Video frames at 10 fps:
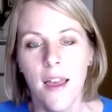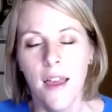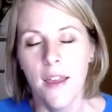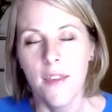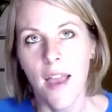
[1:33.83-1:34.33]

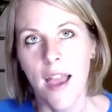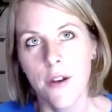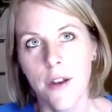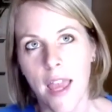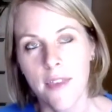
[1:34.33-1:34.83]
So, how did
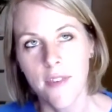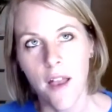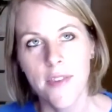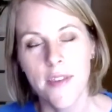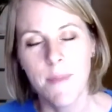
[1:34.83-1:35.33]
I get
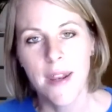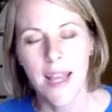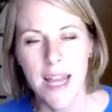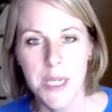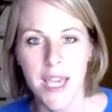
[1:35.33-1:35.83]
started in
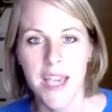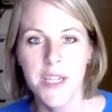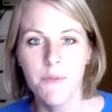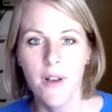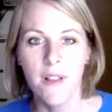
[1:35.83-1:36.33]
medical
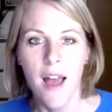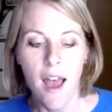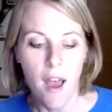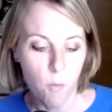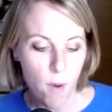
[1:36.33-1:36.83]
education? Well,
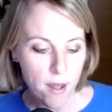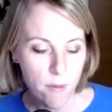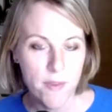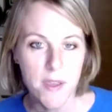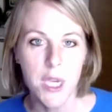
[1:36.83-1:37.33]
when I
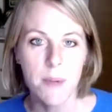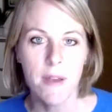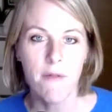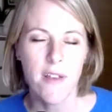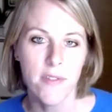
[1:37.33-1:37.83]
was a
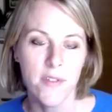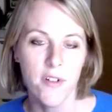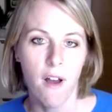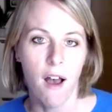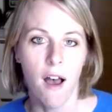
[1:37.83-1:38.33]
GP
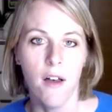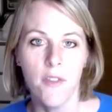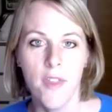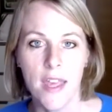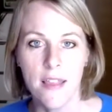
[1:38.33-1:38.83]
registrar,
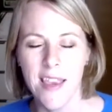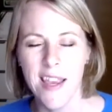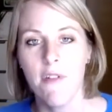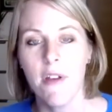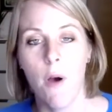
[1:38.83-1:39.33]
the
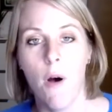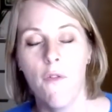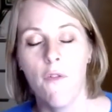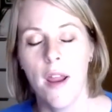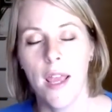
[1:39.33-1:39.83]
deanery were
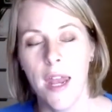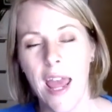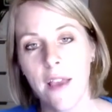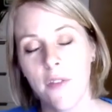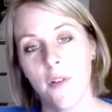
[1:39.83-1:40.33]
offering an
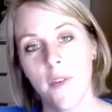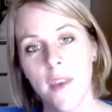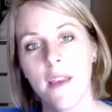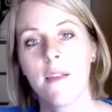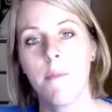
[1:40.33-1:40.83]
extra
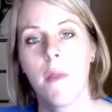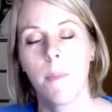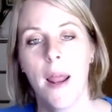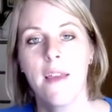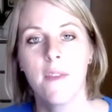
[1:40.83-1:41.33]
six month
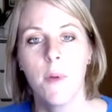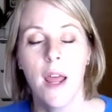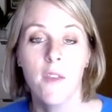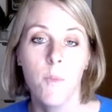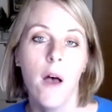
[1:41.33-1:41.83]
placement
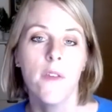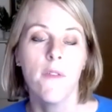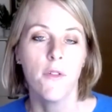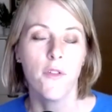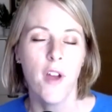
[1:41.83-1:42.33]
as part of
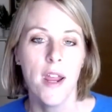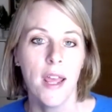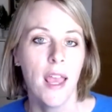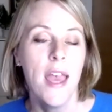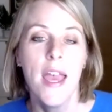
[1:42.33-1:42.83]
your
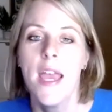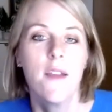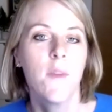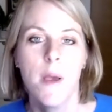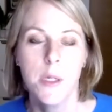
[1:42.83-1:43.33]
training in a
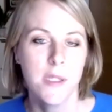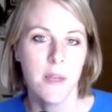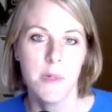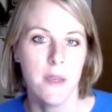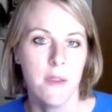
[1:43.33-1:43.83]
special
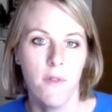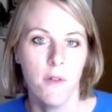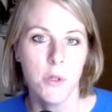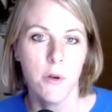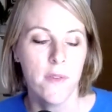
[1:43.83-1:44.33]
subject of your
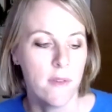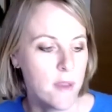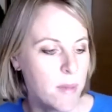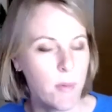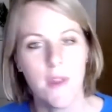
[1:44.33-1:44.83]
choice. So
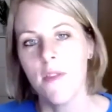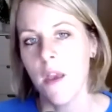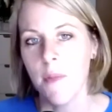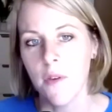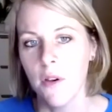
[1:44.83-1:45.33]
some people did
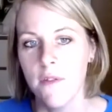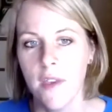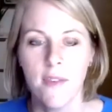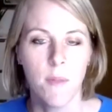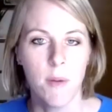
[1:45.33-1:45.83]

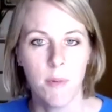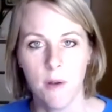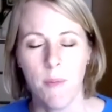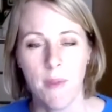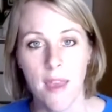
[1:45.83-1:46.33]
dermatology, some people did
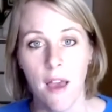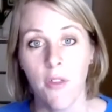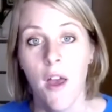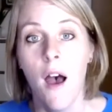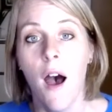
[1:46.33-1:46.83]
women's health.
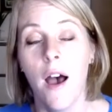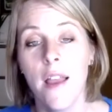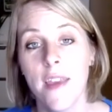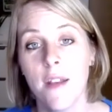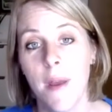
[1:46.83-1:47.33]
I
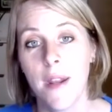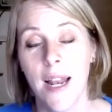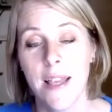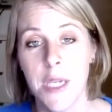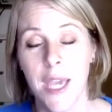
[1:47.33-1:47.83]
did medical
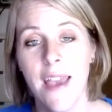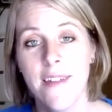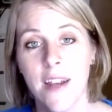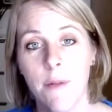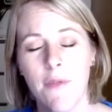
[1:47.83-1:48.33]

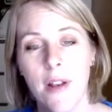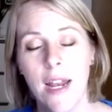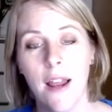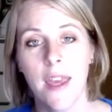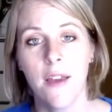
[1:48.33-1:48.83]
education. I was really
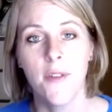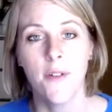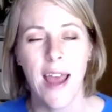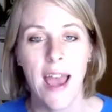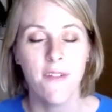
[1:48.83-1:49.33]
lucky. I saw
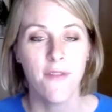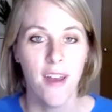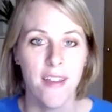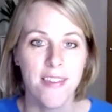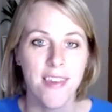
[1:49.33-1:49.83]
an
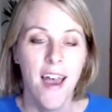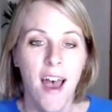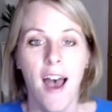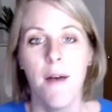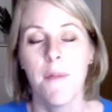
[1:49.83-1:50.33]
advert
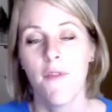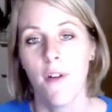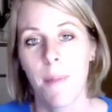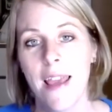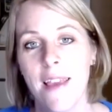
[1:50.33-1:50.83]
um, for a
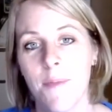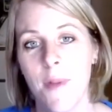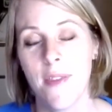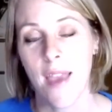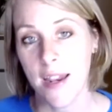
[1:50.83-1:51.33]

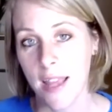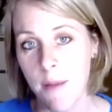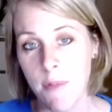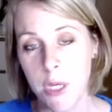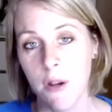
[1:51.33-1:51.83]
placement at
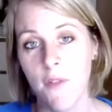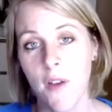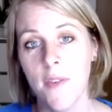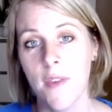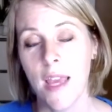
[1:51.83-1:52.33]
Cambridge
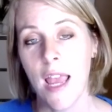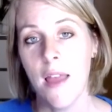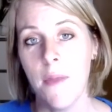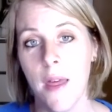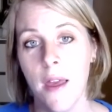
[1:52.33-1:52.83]
University
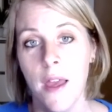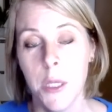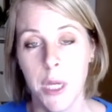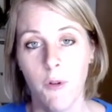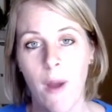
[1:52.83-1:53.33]
in the
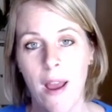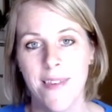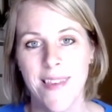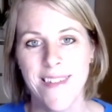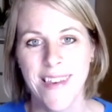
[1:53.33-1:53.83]
general
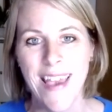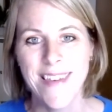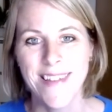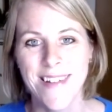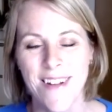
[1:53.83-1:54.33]
practice
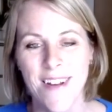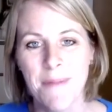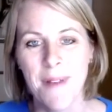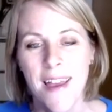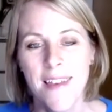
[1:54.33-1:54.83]
education group.
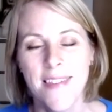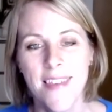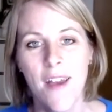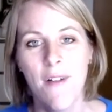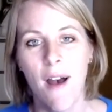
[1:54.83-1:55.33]

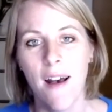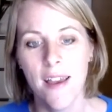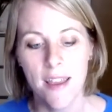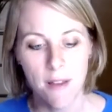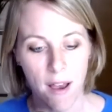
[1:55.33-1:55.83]
So
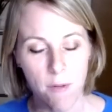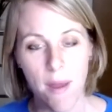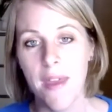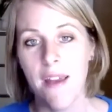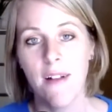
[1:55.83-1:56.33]
I, I
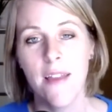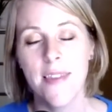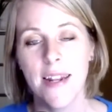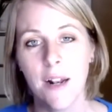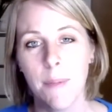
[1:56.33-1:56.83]
went there and learnt
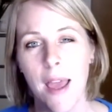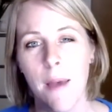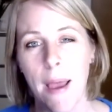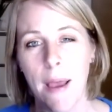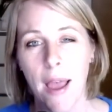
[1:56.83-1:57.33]
a little bit
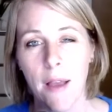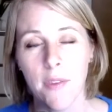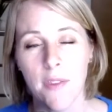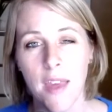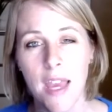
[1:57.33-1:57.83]
about how
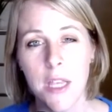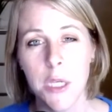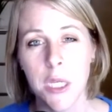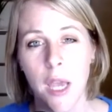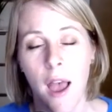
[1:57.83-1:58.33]
to teach.